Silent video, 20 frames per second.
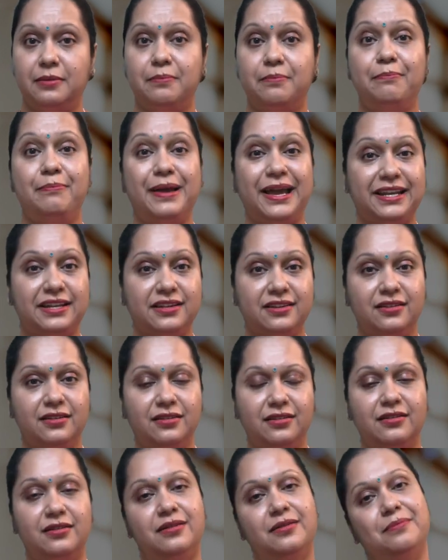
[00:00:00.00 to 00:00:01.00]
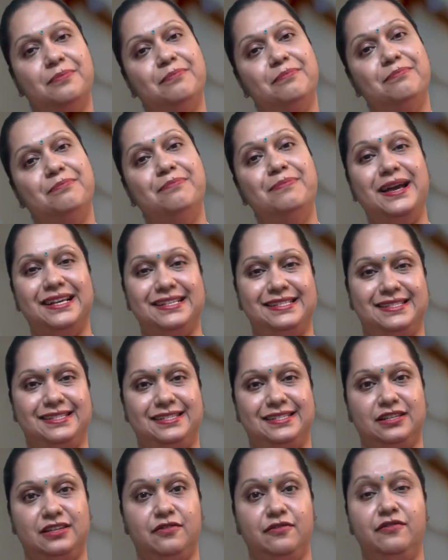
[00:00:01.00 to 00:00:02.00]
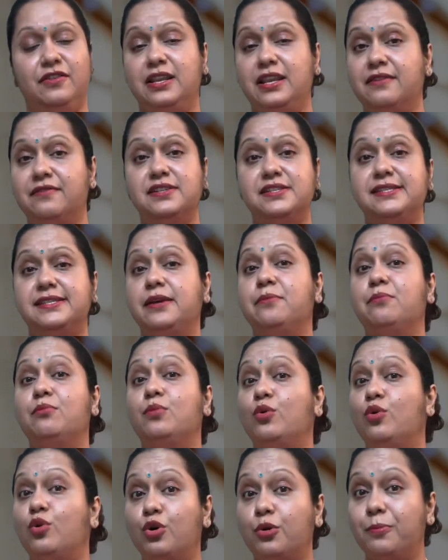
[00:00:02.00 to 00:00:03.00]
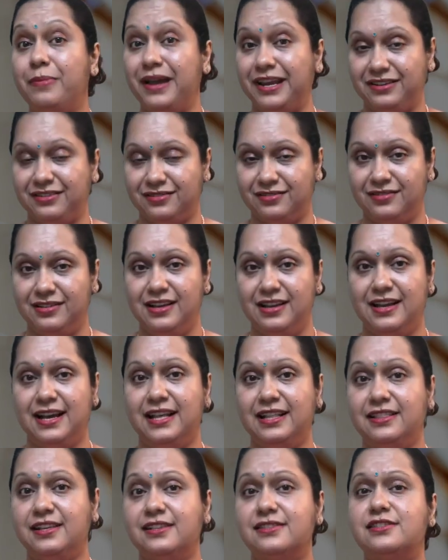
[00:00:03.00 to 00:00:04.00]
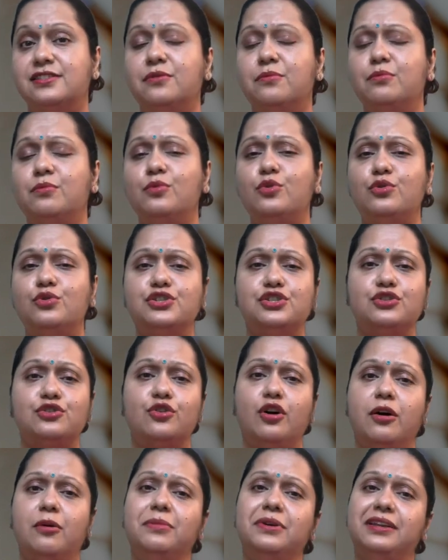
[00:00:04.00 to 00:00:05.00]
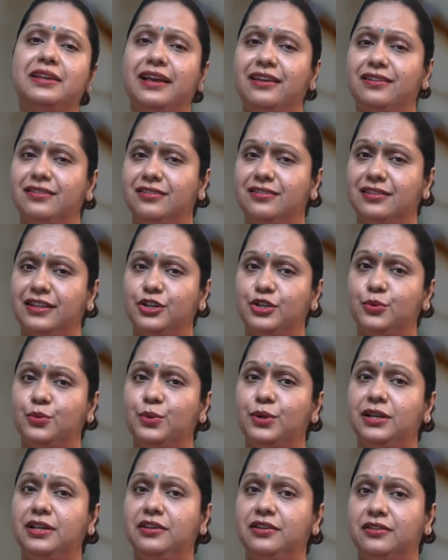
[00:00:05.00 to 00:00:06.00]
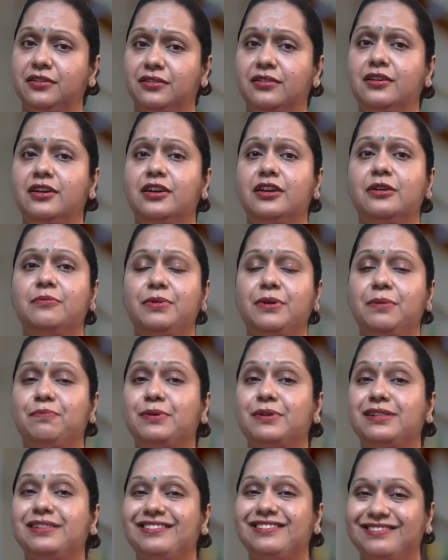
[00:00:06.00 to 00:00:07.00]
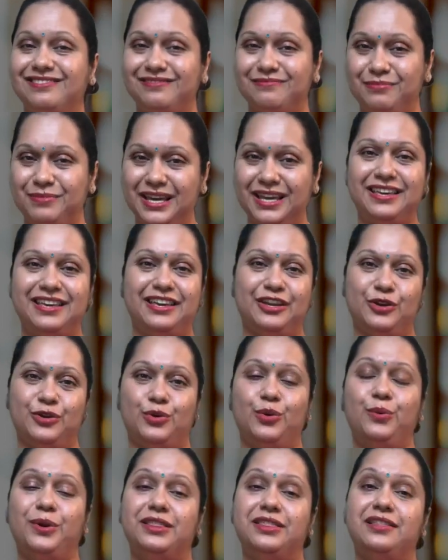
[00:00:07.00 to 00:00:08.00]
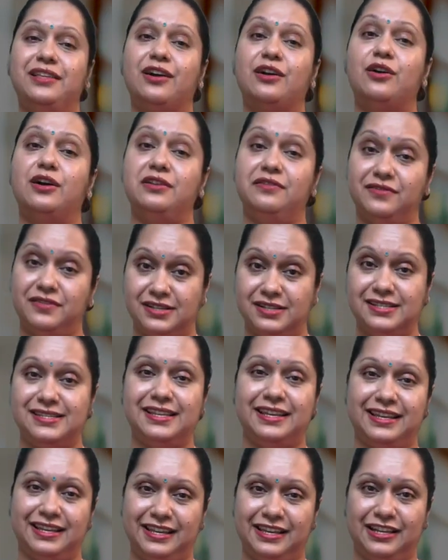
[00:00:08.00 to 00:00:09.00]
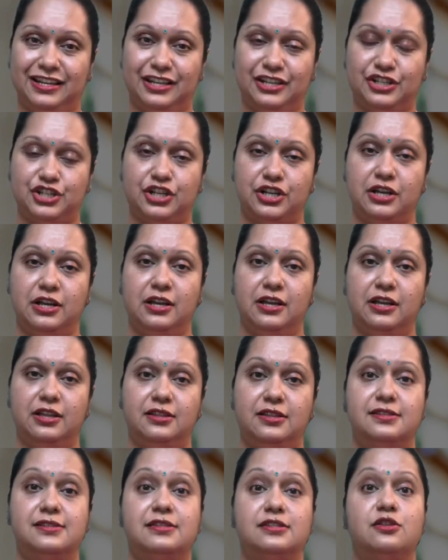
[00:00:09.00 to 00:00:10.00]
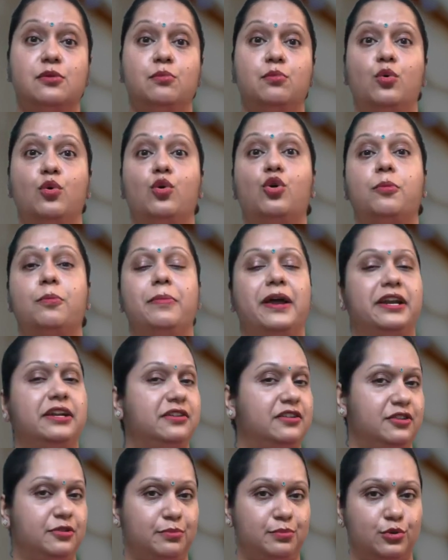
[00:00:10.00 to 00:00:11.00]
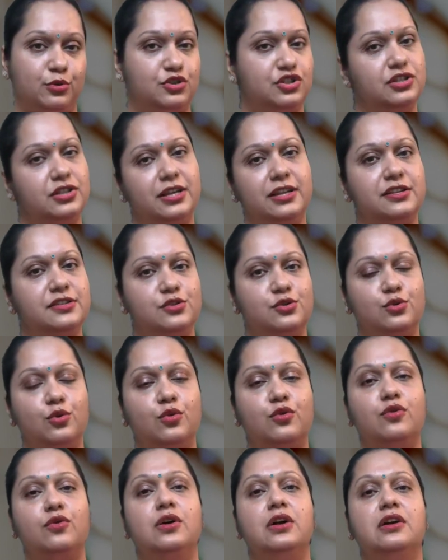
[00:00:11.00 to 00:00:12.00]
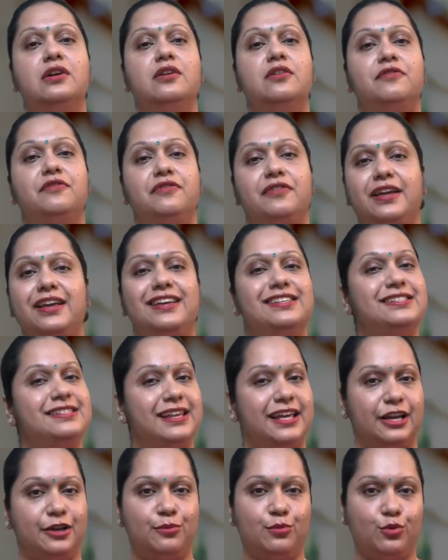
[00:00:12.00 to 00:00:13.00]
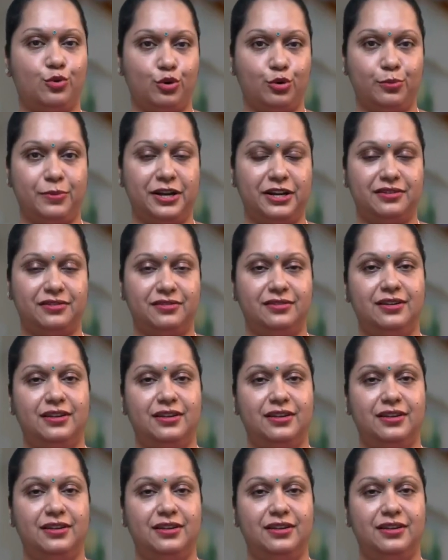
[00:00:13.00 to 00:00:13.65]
better, best. We never say more better. And that's the most common error that you will hear people making, when they are conversing in English. This is a more better approach. There is no phrase like more better.